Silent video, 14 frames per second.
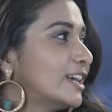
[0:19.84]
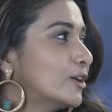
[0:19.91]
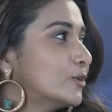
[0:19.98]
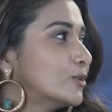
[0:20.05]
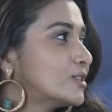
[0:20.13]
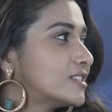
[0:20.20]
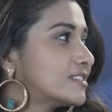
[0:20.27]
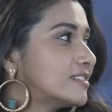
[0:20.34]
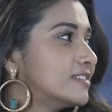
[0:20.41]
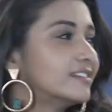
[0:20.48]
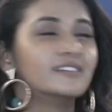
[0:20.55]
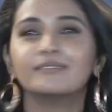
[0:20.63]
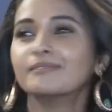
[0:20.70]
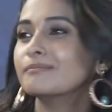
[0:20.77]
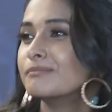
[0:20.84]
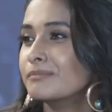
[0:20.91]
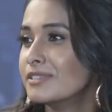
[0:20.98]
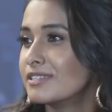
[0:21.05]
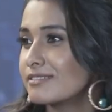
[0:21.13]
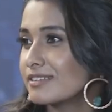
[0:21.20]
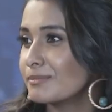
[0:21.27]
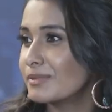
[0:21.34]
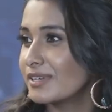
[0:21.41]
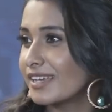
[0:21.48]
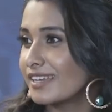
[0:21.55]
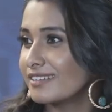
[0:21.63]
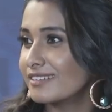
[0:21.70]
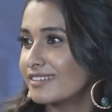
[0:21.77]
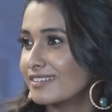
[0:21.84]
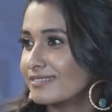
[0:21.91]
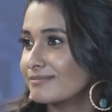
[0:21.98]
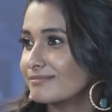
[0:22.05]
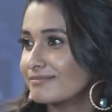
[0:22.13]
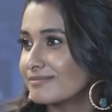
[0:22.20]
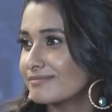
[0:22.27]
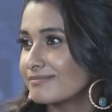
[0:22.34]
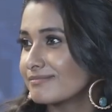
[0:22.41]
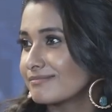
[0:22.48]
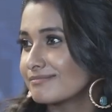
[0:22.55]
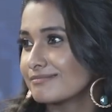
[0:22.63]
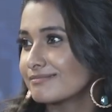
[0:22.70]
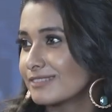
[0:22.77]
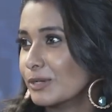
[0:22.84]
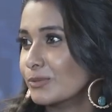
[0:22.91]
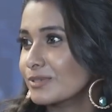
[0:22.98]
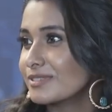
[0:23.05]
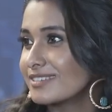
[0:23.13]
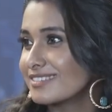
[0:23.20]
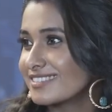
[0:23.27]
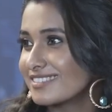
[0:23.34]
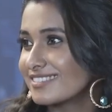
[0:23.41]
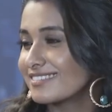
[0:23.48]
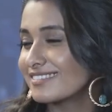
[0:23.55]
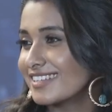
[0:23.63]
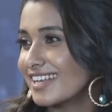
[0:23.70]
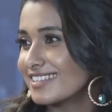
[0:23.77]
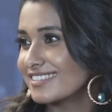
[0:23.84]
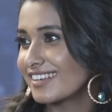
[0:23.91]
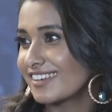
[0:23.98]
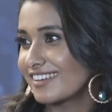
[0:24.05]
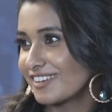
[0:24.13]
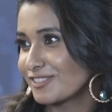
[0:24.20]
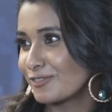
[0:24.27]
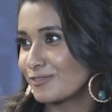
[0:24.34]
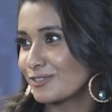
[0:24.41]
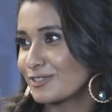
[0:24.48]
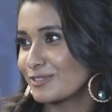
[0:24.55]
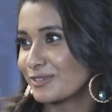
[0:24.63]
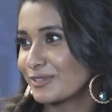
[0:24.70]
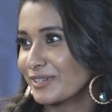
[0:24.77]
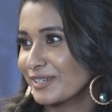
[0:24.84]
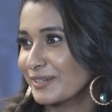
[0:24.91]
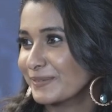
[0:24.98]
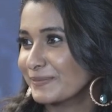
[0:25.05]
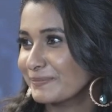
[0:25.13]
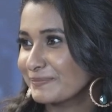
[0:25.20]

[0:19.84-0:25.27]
decodes the mystery behind the ghost it's that's the crux of the story